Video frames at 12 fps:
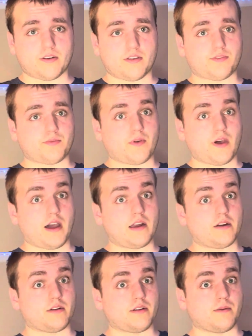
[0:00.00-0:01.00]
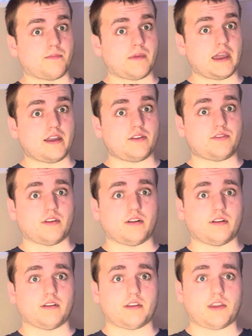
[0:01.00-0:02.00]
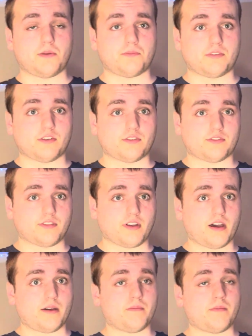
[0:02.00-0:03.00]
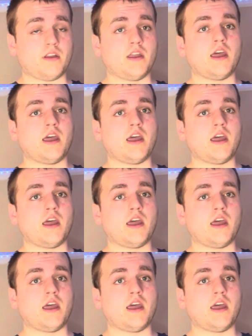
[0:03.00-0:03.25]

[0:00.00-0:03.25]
It's fire and amazing. And keep this up.